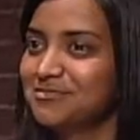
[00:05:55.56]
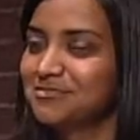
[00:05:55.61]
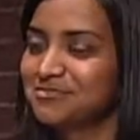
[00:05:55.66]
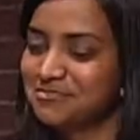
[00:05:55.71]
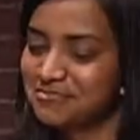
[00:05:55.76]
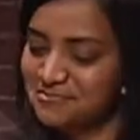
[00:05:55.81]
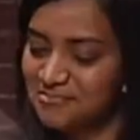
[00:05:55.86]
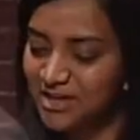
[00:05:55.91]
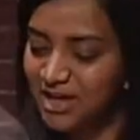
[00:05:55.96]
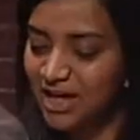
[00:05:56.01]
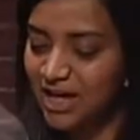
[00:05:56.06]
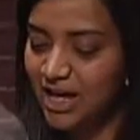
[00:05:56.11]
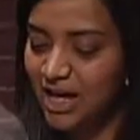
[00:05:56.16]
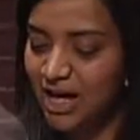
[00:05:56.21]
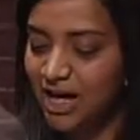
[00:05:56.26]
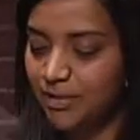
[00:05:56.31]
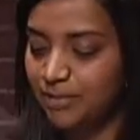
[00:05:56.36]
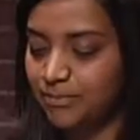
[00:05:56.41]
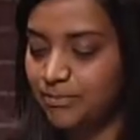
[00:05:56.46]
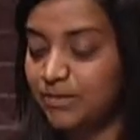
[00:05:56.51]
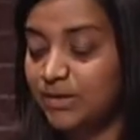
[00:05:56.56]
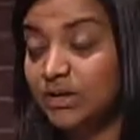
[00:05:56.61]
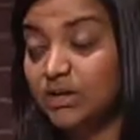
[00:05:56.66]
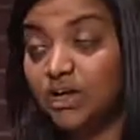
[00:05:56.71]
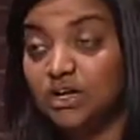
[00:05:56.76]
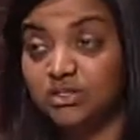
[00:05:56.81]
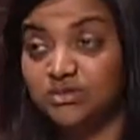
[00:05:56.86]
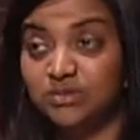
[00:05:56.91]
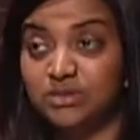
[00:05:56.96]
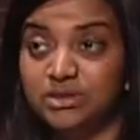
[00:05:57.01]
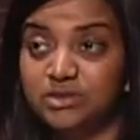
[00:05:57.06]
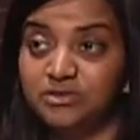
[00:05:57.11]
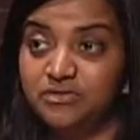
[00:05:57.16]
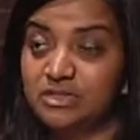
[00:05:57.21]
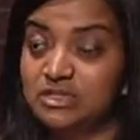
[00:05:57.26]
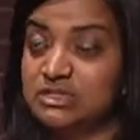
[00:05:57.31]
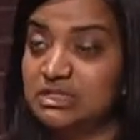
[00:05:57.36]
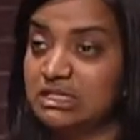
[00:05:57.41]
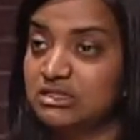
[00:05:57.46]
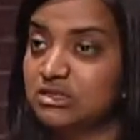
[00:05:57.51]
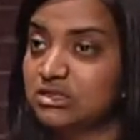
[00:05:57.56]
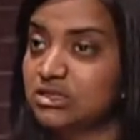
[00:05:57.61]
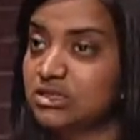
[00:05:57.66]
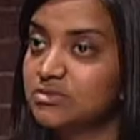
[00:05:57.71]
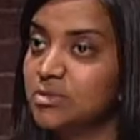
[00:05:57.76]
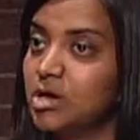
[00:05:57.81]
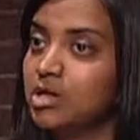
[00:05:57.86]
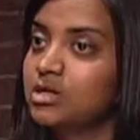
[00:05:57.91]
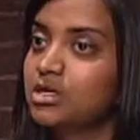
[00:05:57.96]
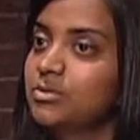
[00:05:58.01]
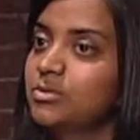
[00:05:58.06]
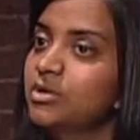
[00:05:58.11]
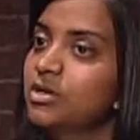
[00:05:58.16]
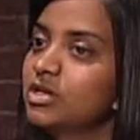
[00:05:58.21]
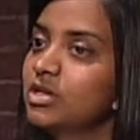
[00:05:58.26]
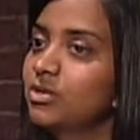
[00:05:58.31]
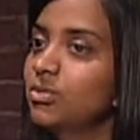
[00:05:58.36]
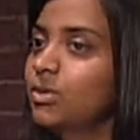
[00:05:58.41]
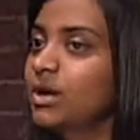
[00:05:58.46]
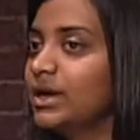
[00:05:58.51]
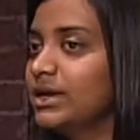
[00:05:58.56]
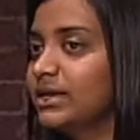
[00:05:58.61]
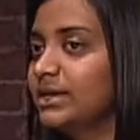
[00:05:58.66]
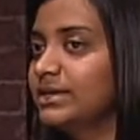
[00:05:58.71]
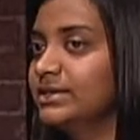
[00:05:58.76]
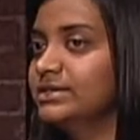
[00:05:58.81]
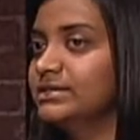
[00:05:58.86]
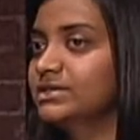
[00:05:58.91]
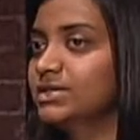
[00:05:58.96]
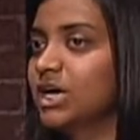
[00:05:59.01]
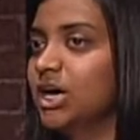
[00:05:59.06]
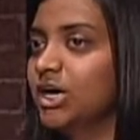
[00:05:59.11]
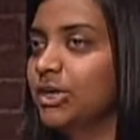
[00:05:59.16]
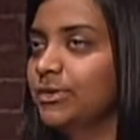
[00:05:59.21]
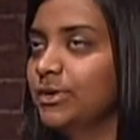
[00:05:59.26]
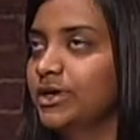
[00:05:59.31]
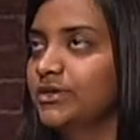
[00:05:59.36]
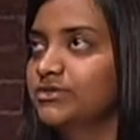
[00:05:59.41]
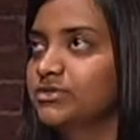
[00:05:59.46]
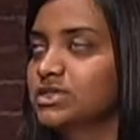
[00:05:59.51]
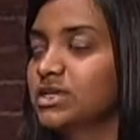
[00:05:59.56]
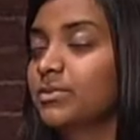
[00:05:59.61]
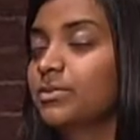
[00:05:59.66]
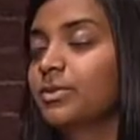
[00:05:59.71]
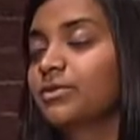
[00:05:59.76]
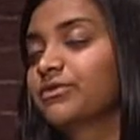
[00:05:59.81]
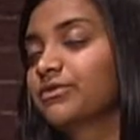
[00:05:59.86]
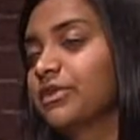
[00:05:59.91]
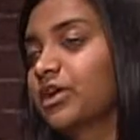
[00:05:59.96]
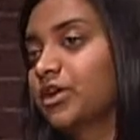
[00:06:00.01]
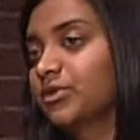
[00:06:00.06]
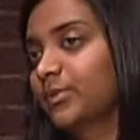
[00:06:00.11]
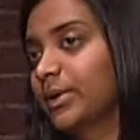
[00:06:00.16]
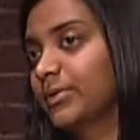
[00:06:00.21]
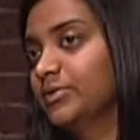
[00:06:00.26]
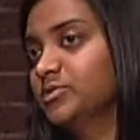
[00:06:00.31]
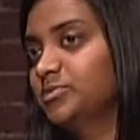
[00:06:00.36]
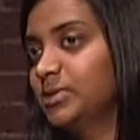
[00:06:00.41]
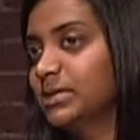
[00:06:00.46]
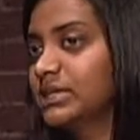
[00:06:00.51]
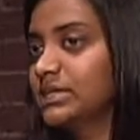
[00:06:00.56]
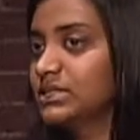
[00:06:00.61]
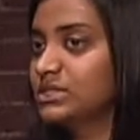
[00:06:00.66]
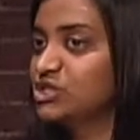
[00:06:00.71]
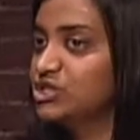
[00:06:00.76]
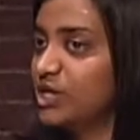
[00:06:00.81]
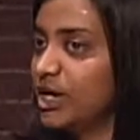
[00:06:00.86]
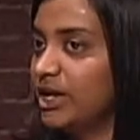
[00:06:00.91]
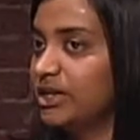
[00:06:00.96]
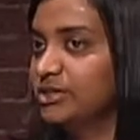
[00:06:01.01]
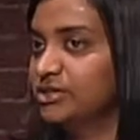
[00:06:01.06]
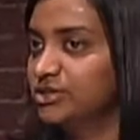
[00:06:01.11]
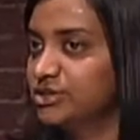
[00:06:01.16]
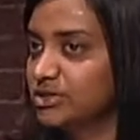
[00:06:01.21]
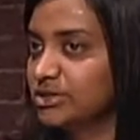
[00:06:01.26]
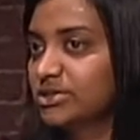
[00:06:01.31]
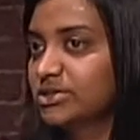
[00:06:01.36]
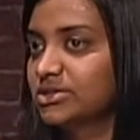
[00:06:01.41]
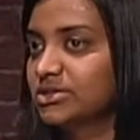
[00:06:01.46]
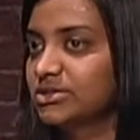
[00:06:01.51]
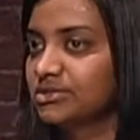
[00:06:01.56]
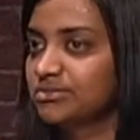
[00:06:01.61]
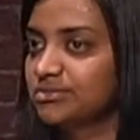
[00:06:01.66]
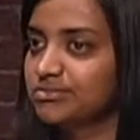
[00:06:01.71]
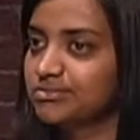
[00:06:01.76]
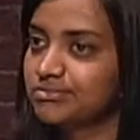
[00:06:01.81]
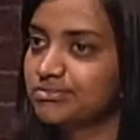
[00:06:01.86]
Mm-hmm. Because we live in such a small community, what is some of ArtWave's biggest challenges?